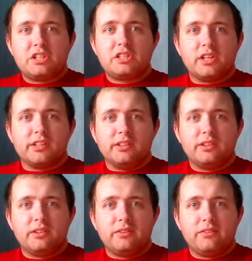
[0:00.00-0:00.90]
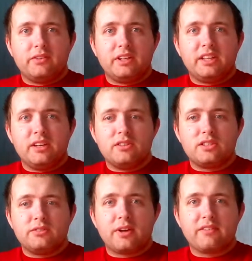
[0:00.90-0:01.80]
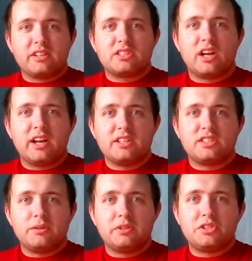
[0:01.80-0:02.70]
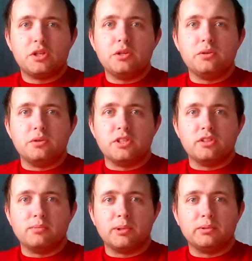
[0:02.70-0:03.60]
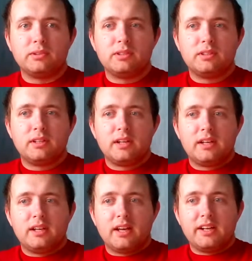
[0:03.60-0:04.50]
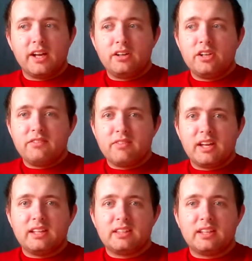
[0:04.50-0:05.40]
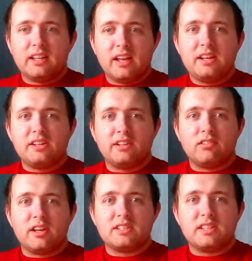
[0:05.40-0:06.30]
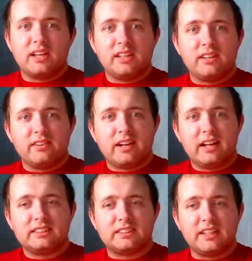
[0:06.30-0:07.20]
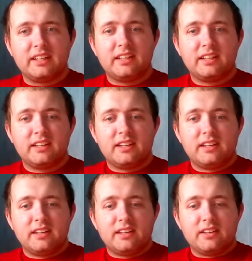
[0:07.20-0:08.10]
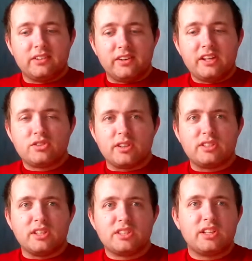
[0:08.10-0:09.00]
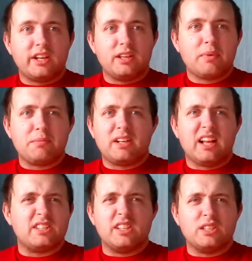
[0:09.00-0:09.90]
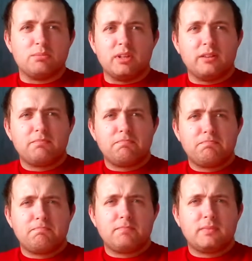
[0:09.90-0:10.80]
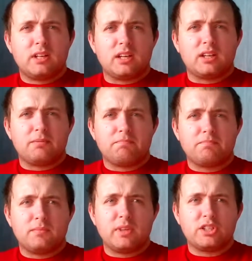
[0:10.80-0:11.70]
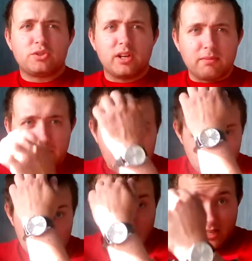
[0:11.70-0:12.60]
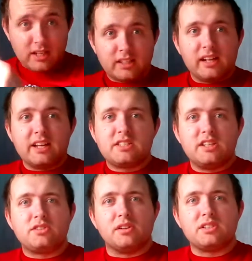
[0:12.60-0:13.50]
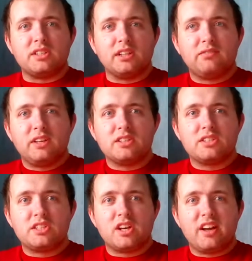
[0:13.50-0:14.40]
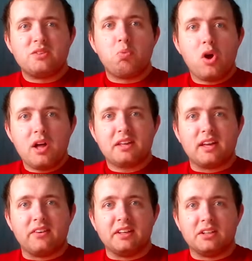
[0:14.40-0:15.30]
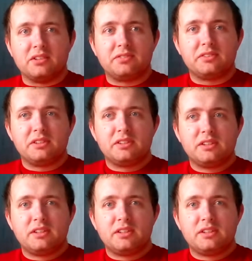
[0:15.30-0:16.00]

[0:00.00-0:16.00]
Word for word: Bridgestone were accused of having tyres that were too durable, and it only made the Canadian race that year a classic, or interesting, certainly. Maybe classic is a bit um, extreme, but nonetheless interesting because the tyres were going off.